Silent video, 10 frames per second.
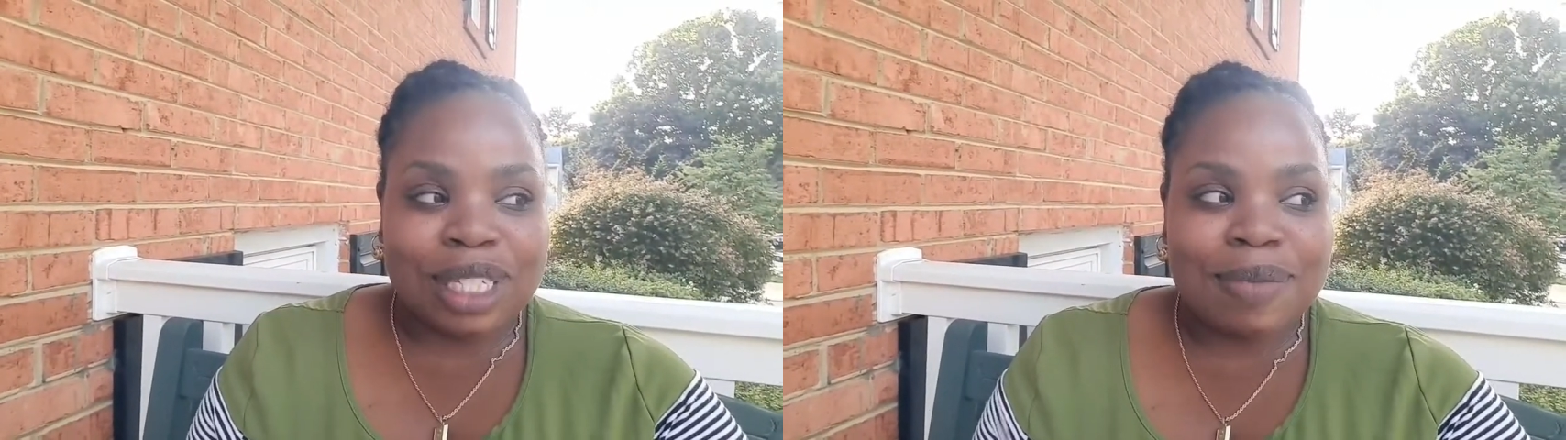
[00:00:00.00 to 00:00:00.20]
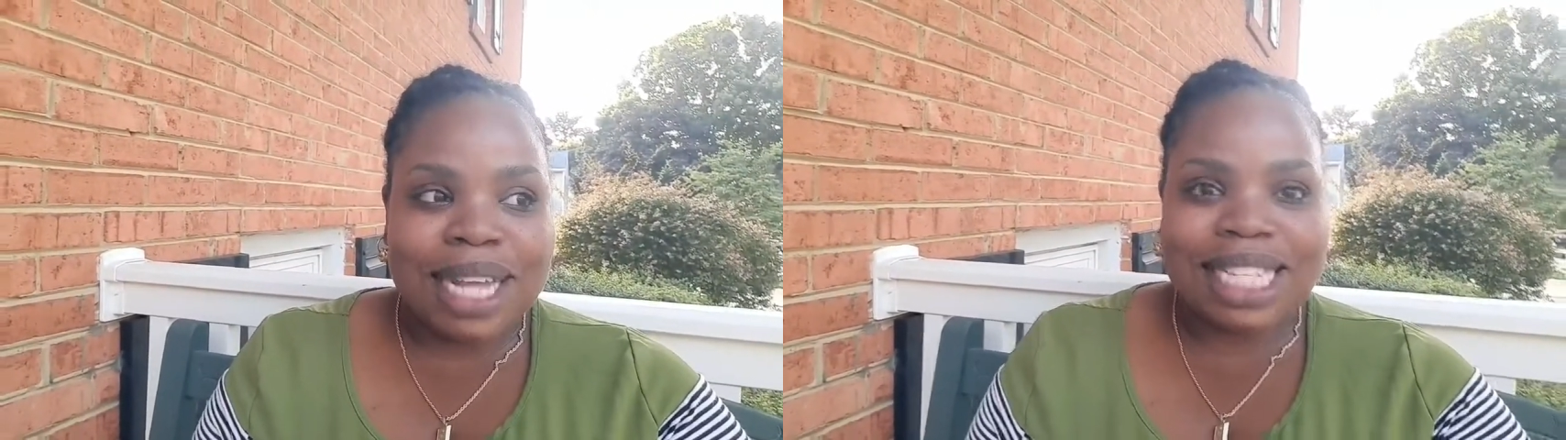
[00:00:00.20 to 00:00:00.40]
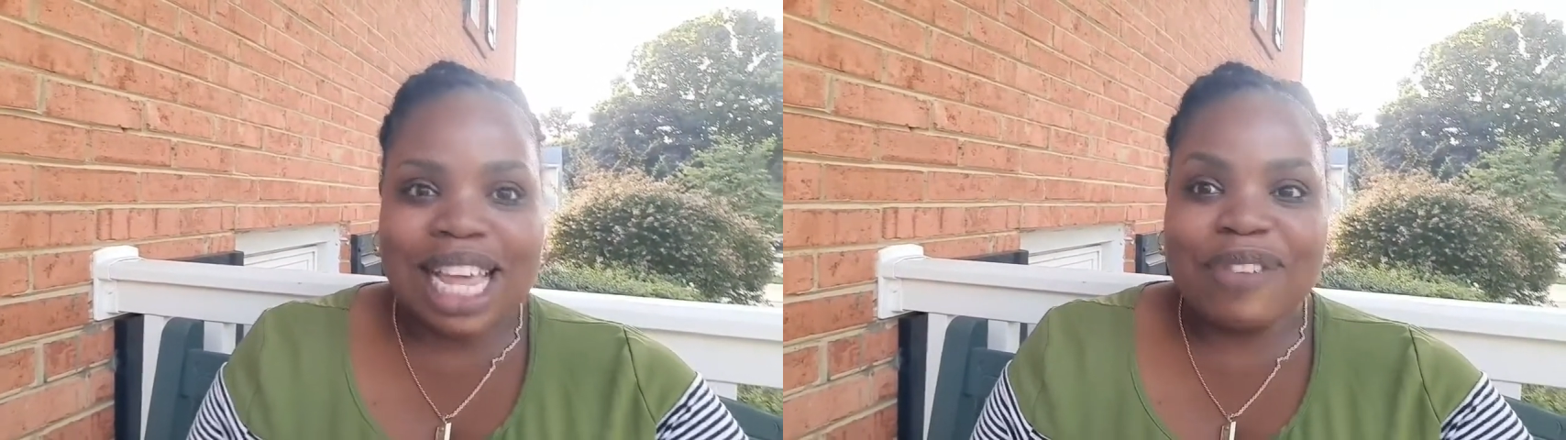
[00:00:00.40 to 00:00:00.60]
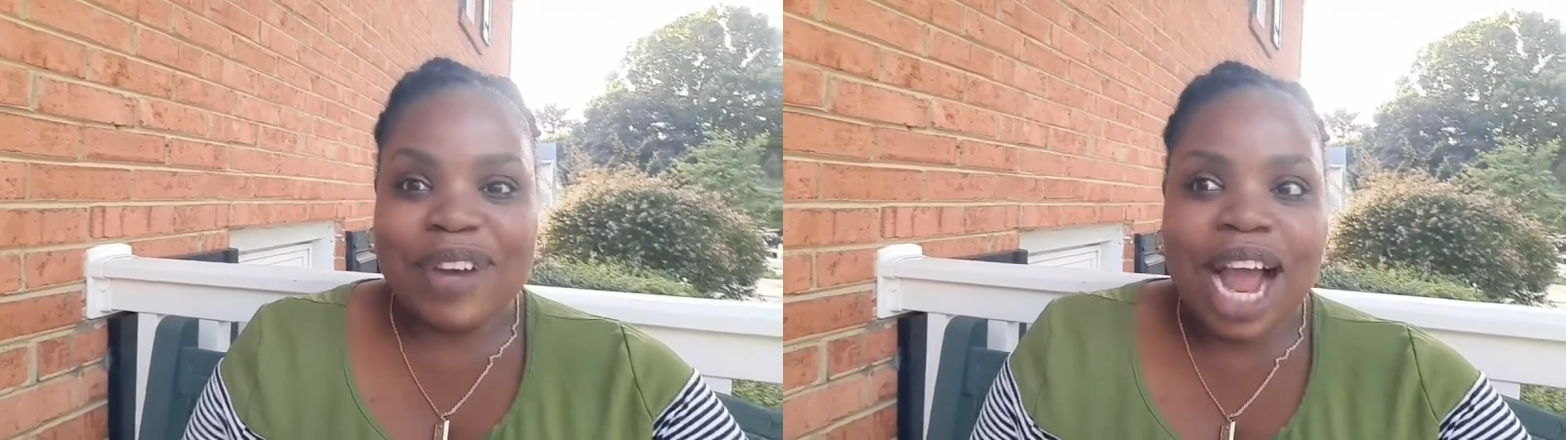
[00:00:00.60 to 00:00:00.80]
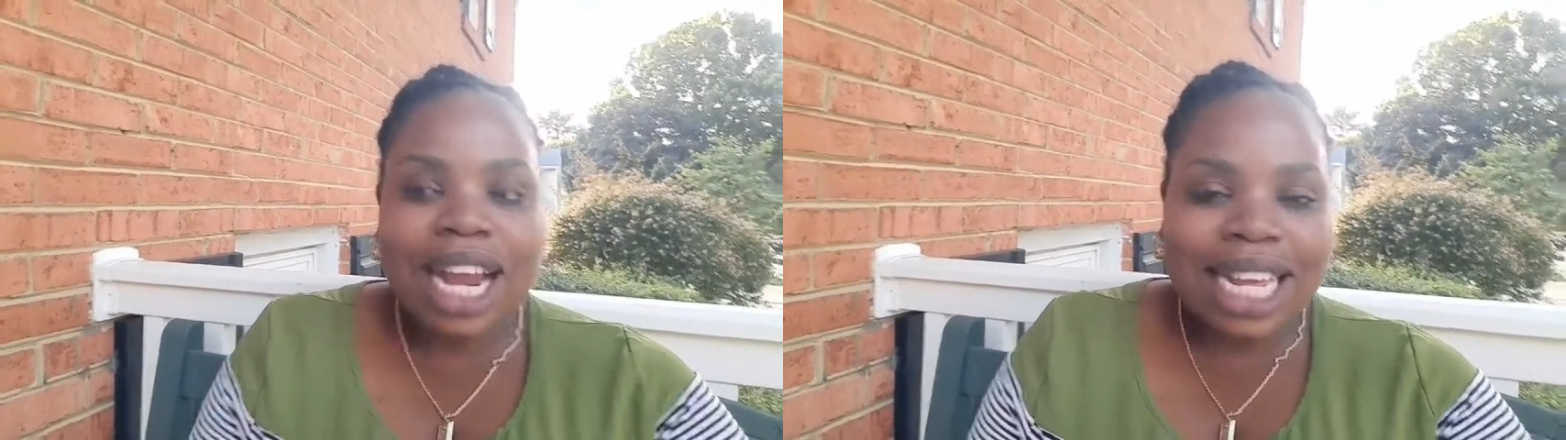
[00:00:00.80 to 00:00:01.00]
So, I say,
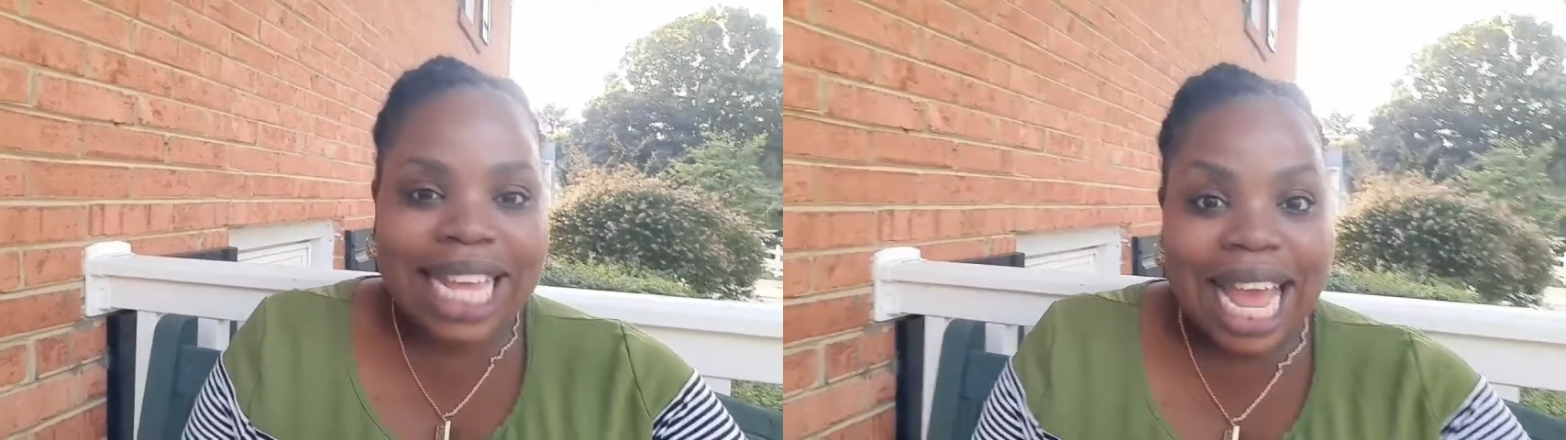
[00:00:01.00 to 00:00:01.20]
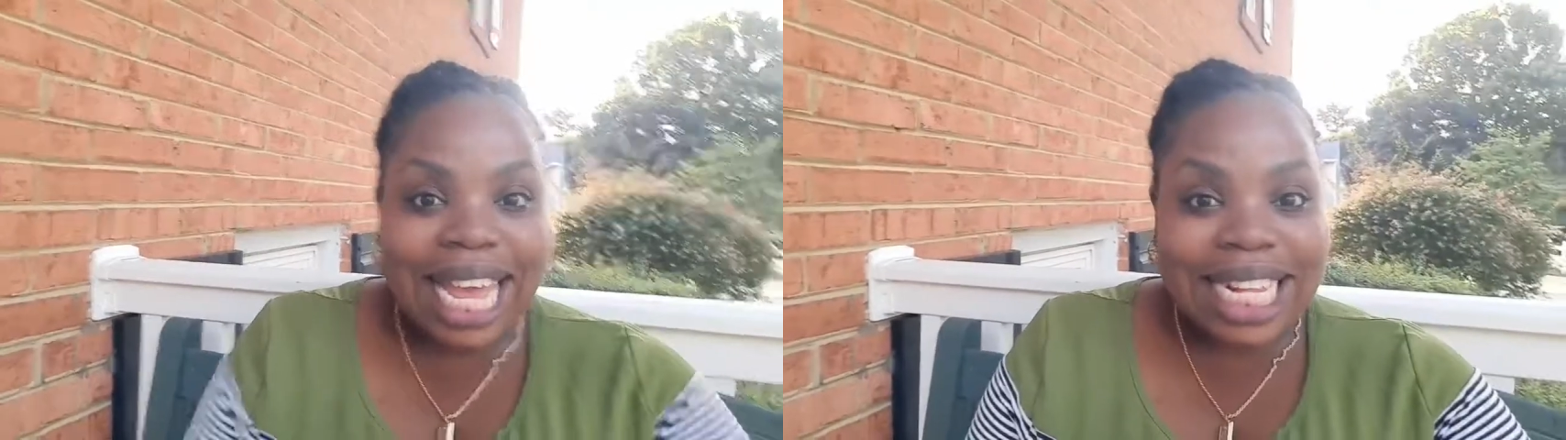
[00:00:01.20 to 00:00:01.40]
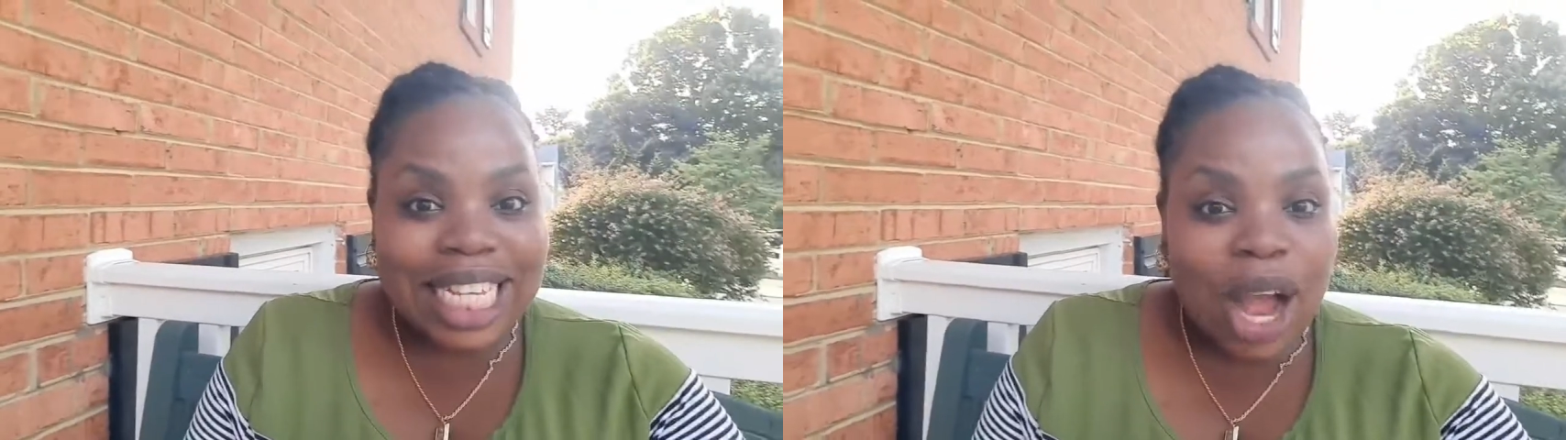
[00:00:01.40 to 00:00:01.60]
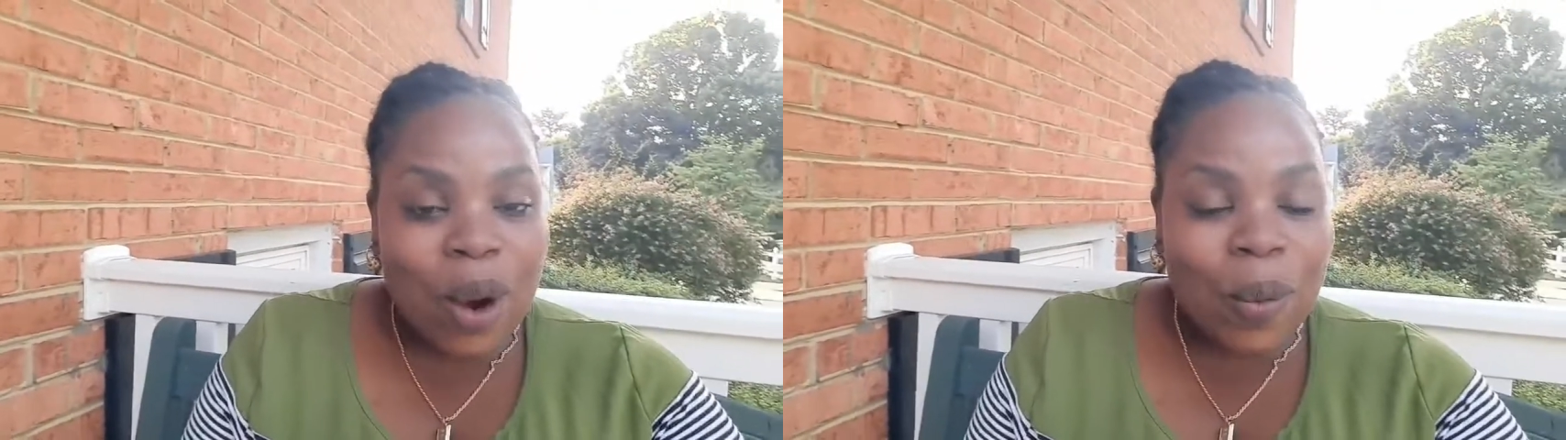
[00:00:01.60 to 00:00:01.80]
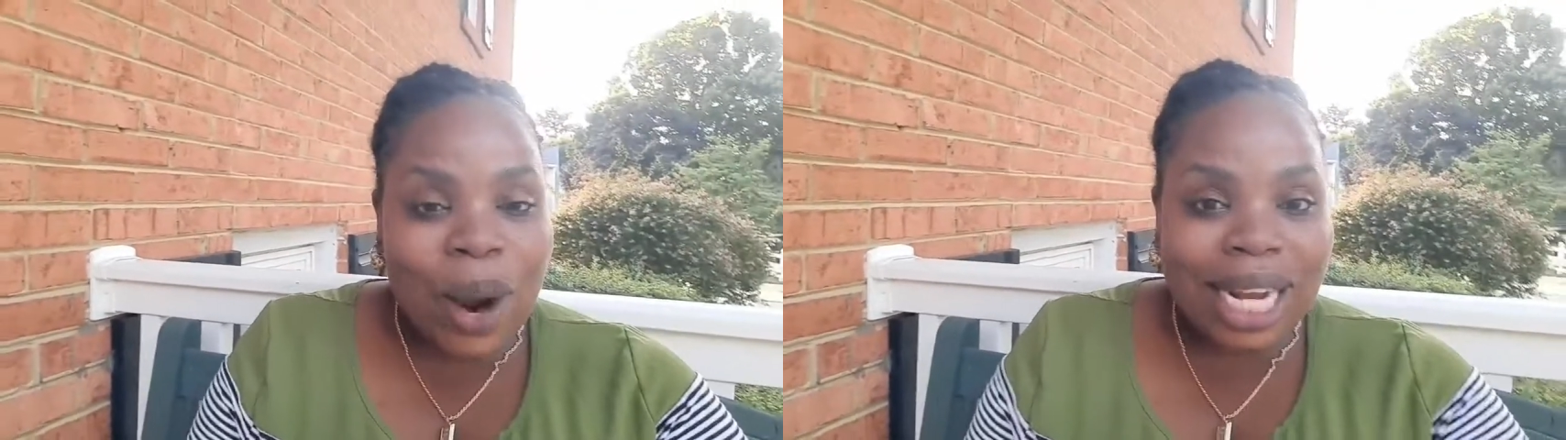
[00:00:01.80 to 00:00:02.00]
if Carla can hit
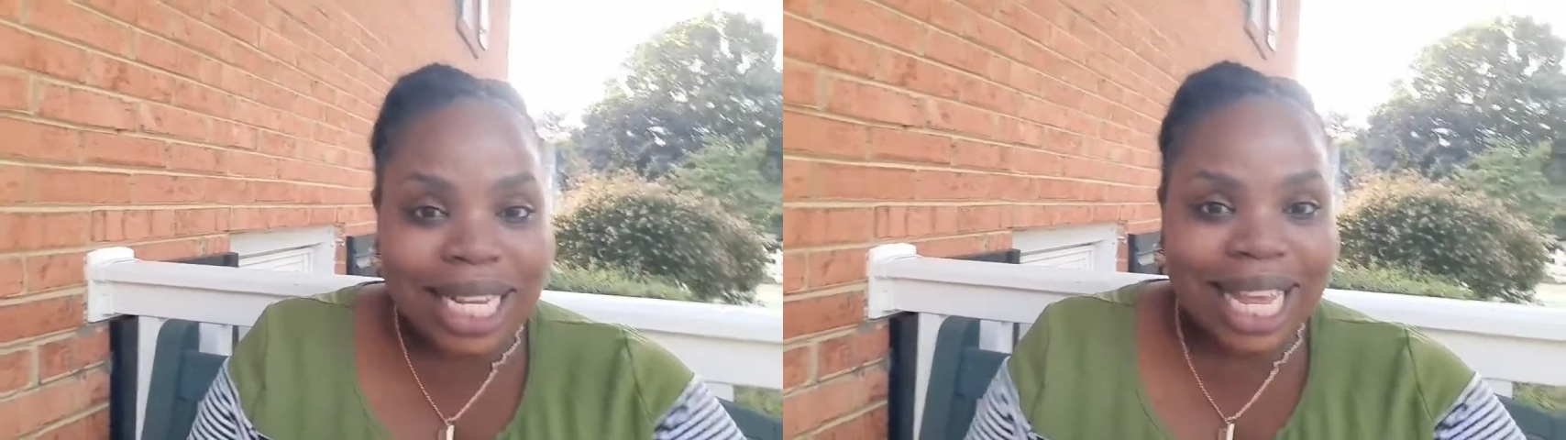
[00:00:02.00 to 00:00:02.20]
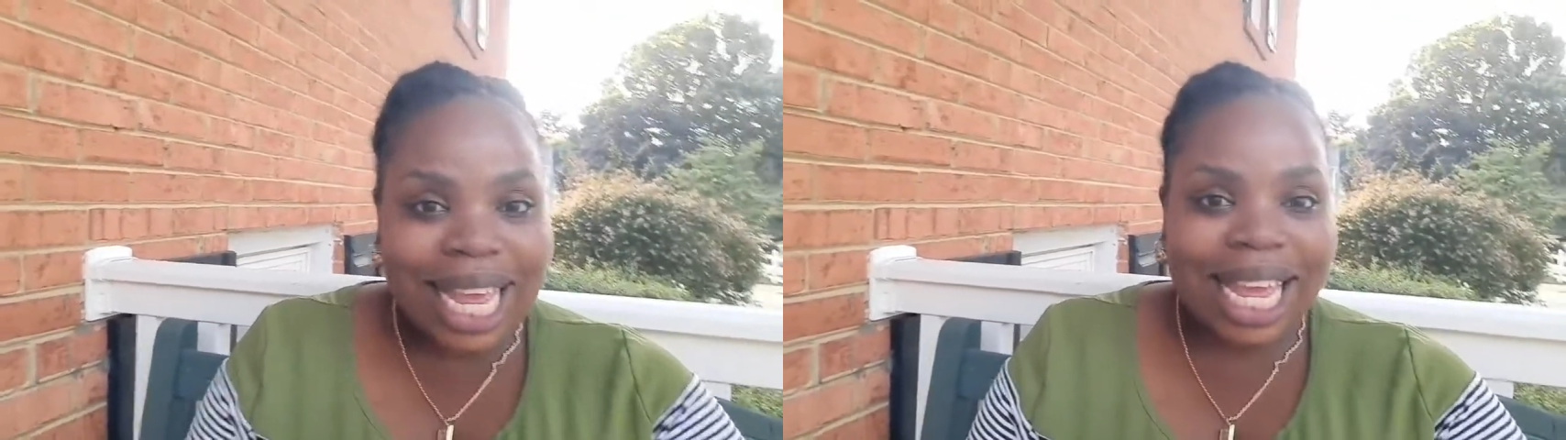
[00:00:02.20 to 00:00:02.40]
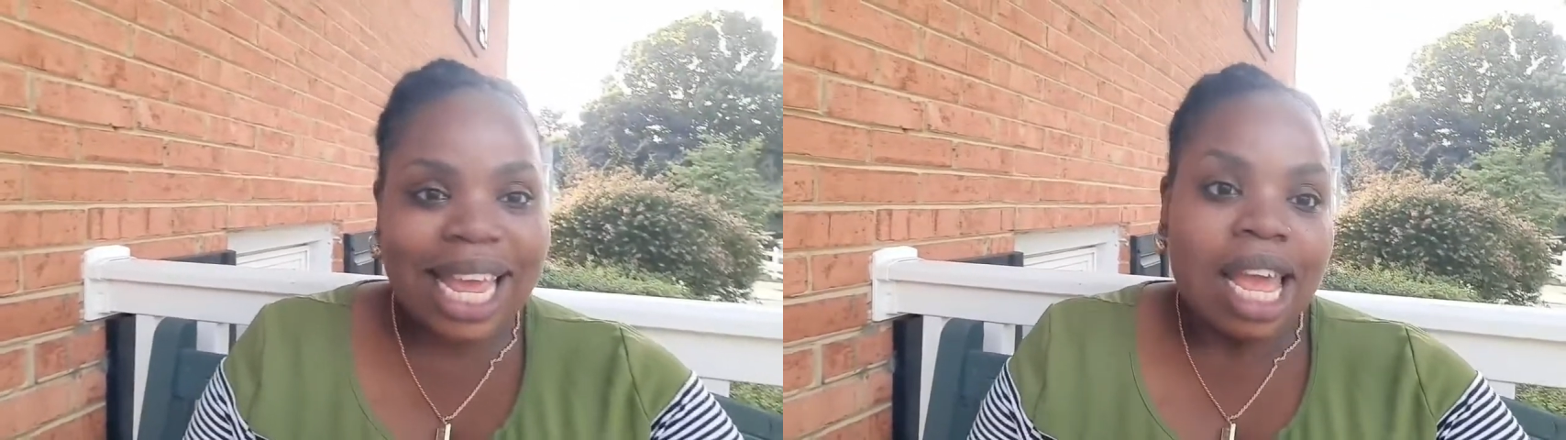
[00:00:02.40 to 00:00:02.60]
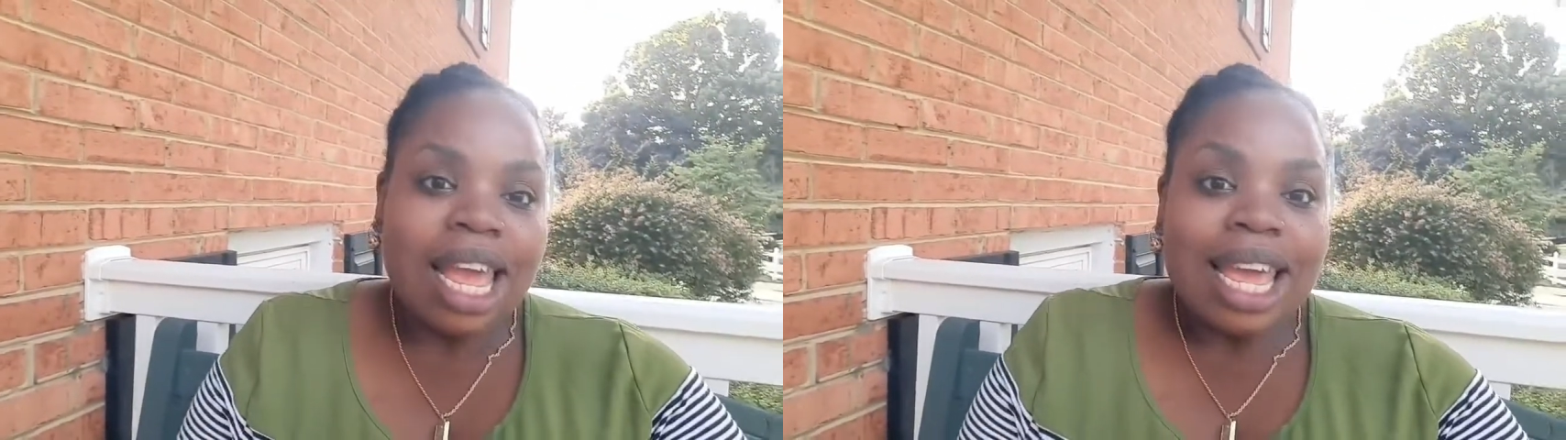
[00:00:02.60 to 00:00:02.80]
her 1K